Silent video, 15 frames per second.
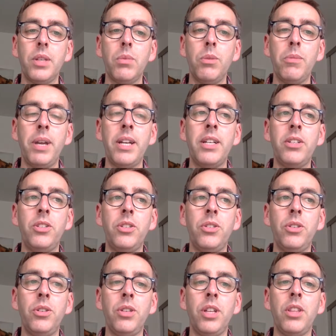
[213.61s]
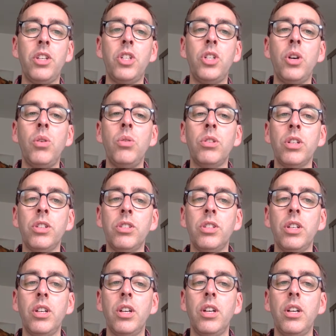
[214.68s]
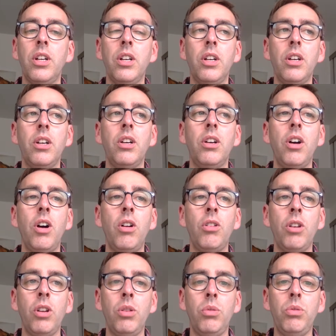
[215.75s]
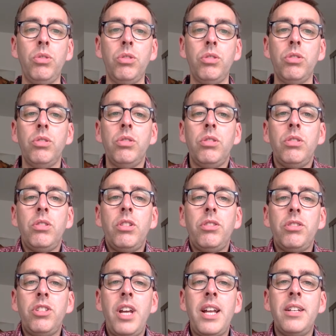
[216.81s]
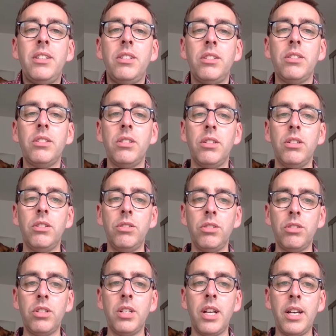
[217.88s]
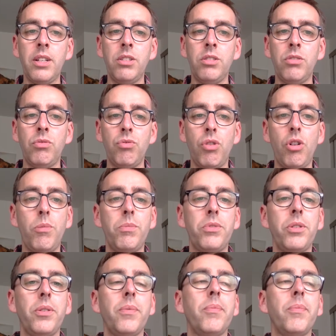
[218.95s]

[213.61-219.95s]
We're making sure that the shoulders are loose, not tense, just nice and dropped.